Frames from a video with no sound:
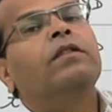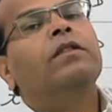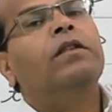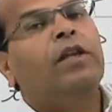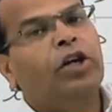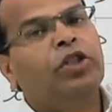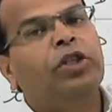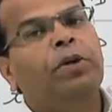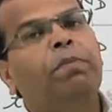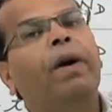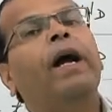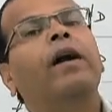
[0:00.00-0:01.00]

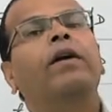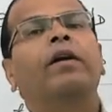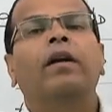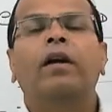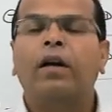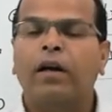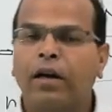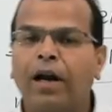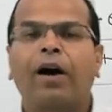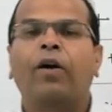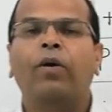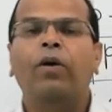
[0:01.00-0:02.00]
conduction band.
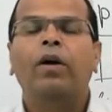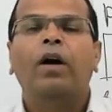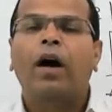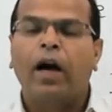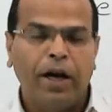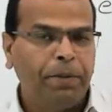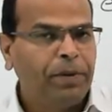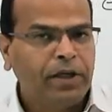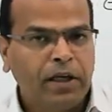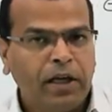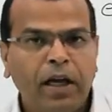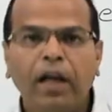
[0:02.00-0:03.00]
Now I repeat
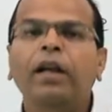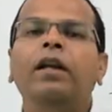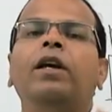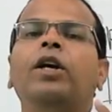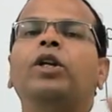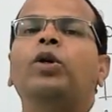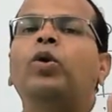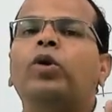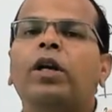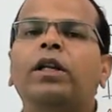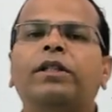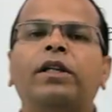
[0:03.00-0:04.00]
it again.
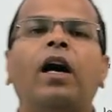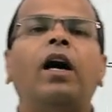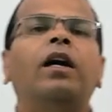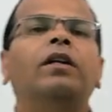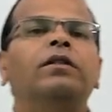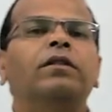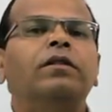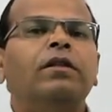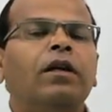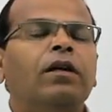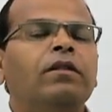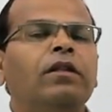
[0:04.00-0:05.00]
Total charge
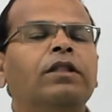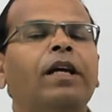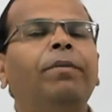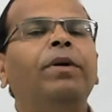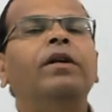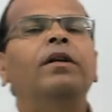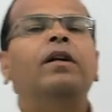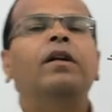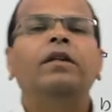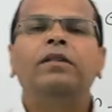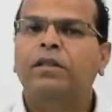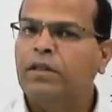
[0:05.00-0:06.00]
the semiconductor
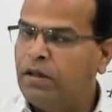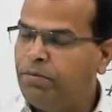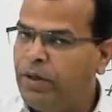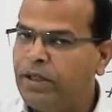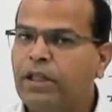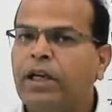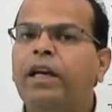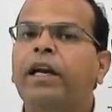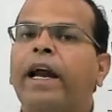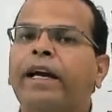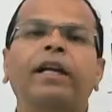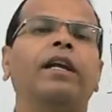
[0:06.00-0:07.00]
is uh, basically
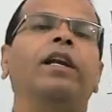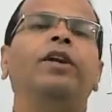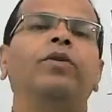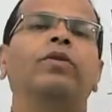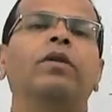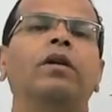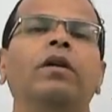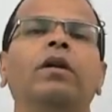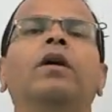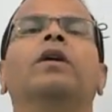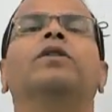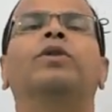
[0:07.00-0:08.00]
electrically neutral.
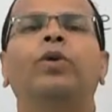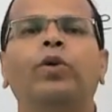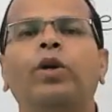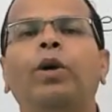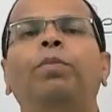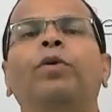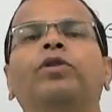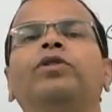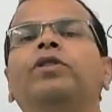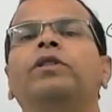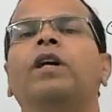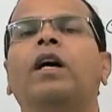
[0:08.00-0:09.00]
So total
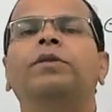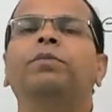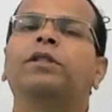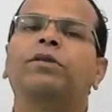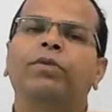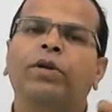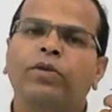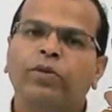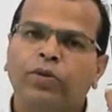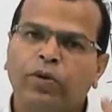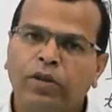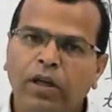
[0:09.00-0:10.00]
positive charge must be equal to
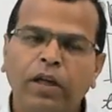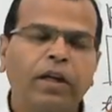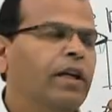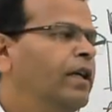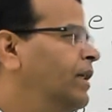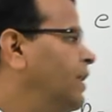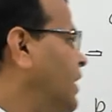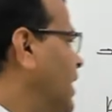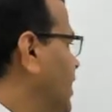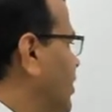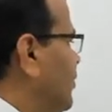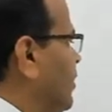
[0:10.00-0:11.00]
total
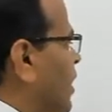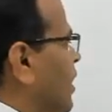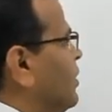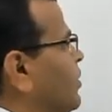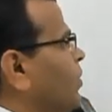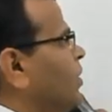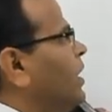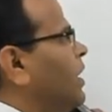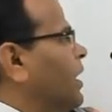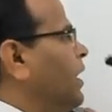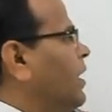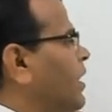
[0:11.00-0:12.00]
negative charge. So
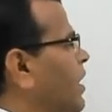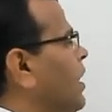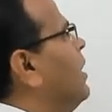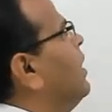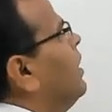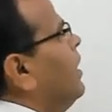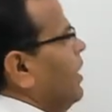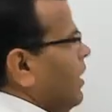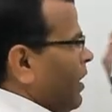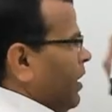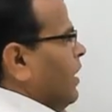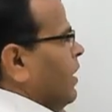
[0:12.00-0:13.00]
here
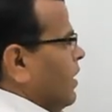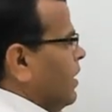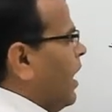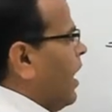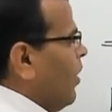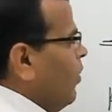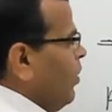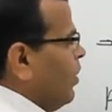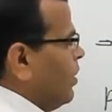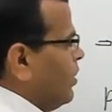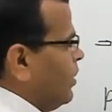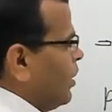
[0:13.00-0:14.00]
now
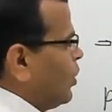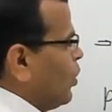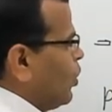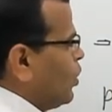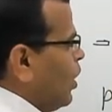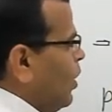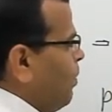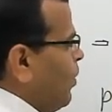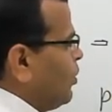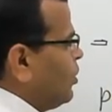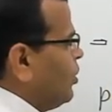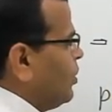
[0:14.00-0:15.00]
the total
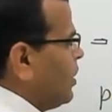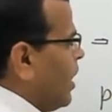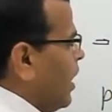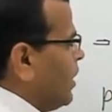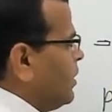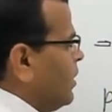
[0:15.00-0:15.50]
positive charge